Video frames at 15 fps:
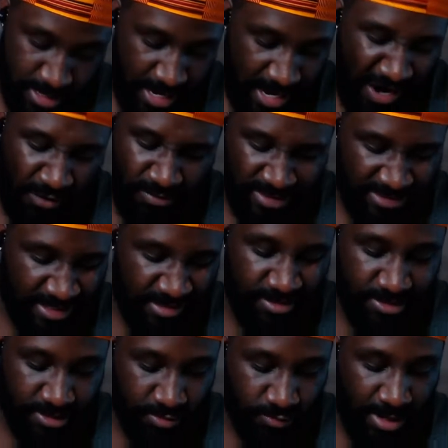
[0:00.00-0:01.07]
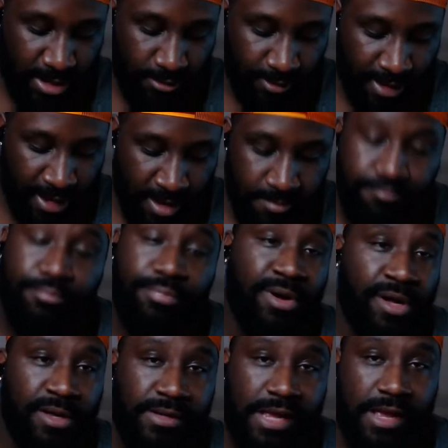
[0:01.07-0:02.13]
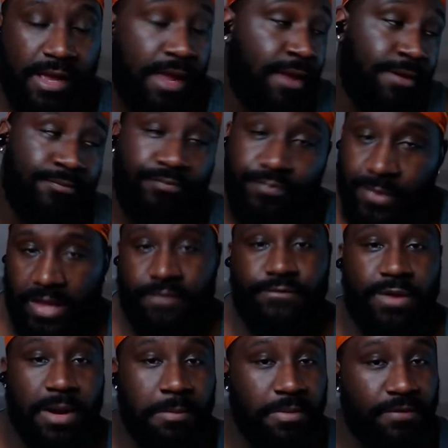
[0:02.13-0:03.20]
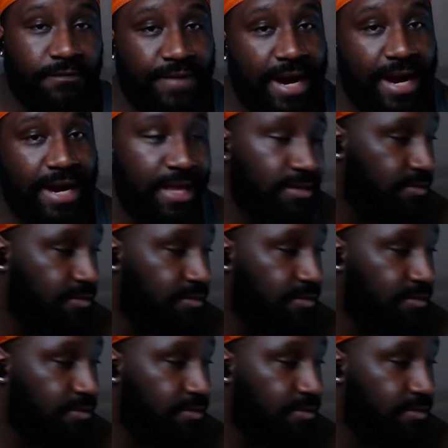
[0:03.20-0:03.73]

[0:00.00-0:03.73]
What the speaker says: I wouldn't say this is a rare game, but hey, if you're able to find it,